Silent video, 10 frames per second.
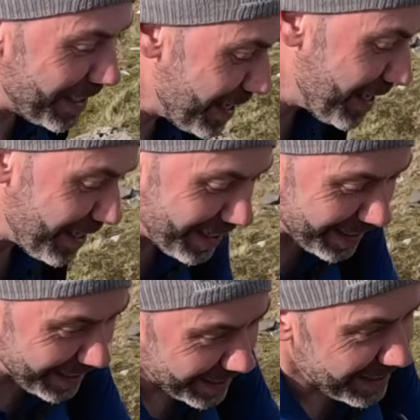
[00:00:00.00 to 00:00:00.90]

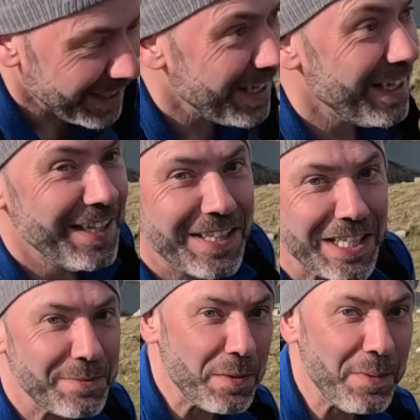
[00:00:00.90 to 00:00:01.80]
Then
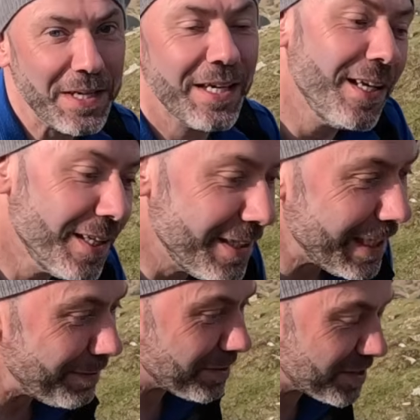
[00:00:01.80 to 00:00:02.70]
I'll be up it, then
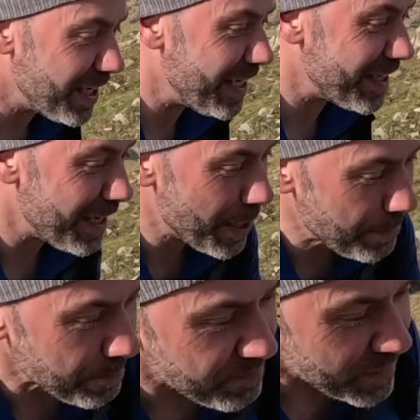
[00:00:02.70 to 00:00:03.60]
down the other side,
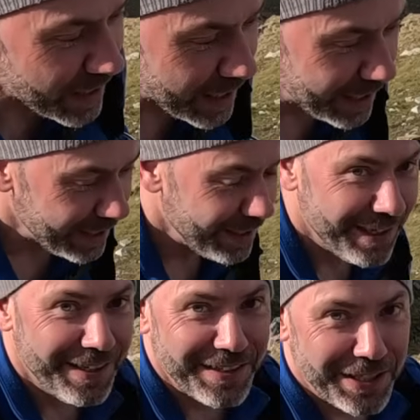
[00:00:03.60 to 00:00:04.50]

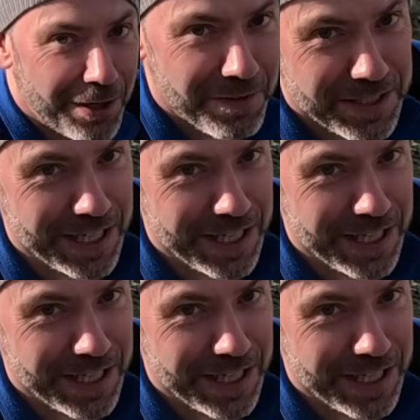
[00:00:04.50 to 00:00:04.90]
then over to